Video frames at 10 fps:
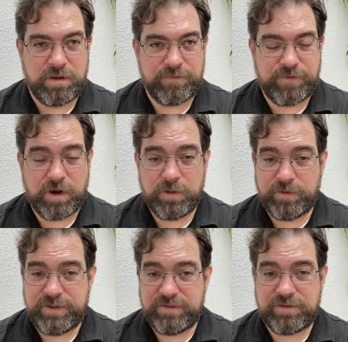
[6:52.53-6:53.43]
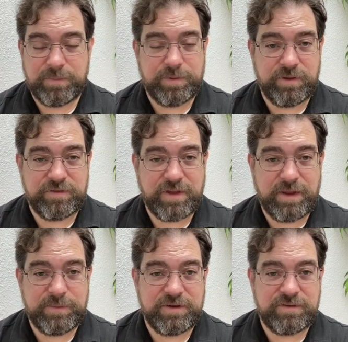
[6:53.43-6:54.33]
follow these simple
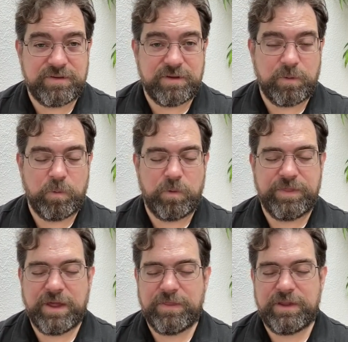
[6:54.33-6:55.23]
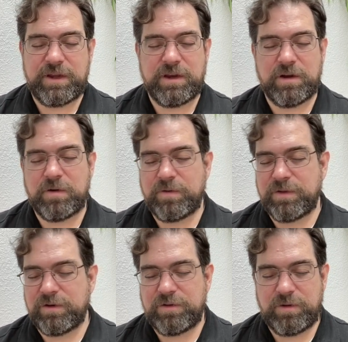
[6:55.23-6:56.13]
assignments without thinking, oh,
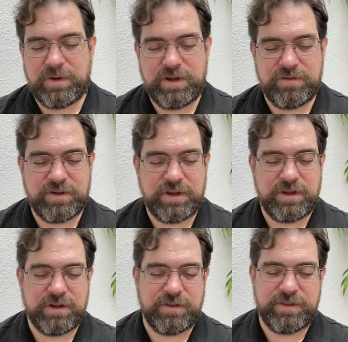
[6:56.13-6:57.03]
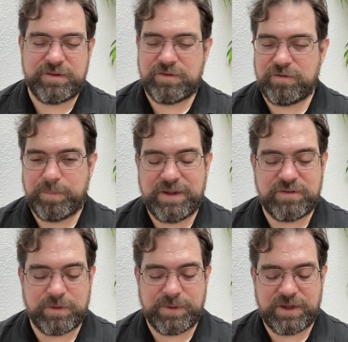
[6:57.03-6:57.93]
they're too easy, this is
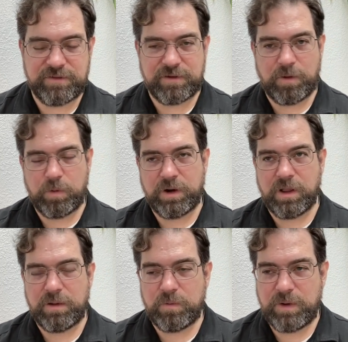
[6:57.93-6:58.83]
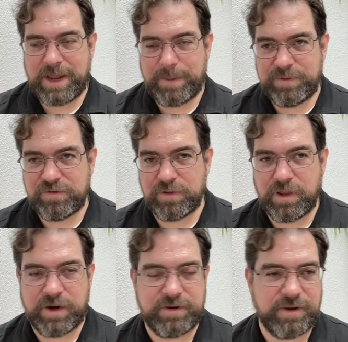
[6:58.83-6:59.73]
basic. Because what happens a
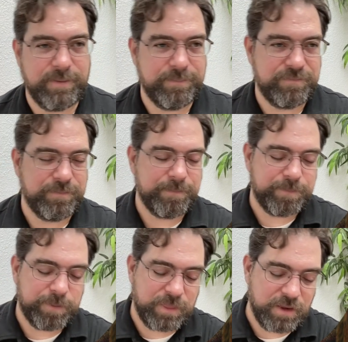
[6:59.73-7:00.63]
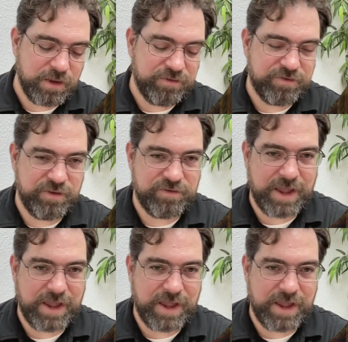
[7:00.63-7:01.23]
lot of time, this